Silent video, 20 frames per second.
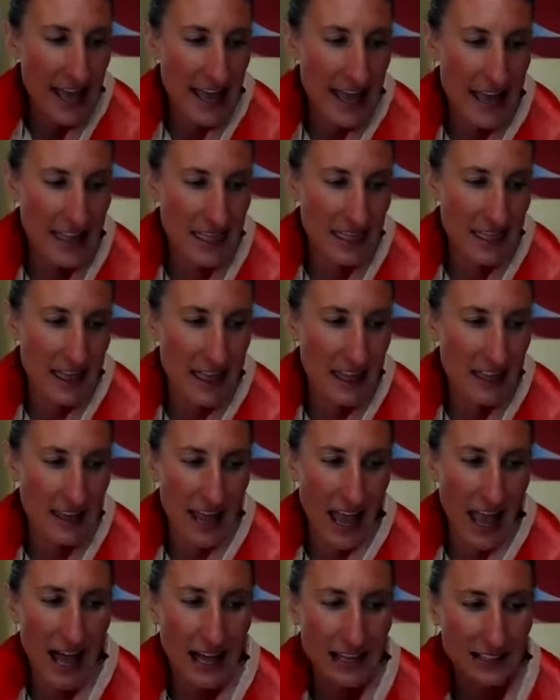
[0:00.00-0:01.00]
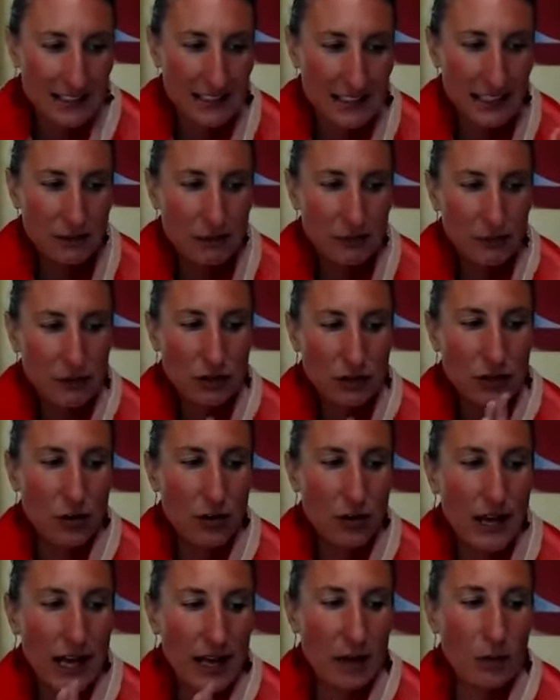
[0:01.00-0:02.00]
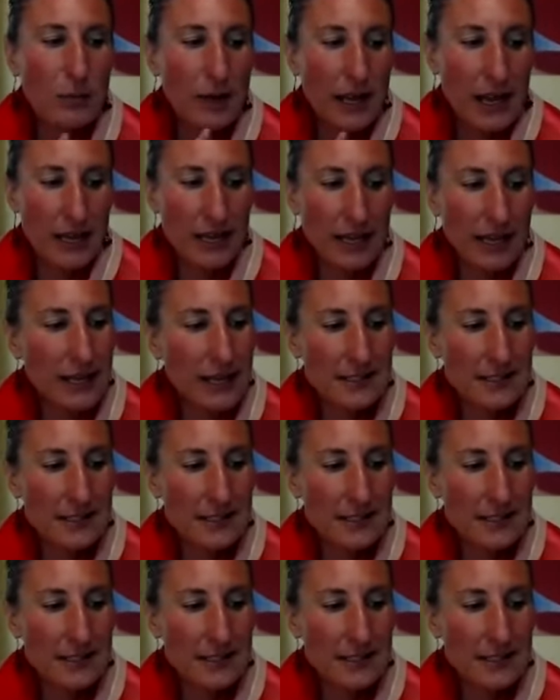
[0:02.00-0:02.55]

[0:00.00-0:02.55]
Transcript: and then asking for your help in it?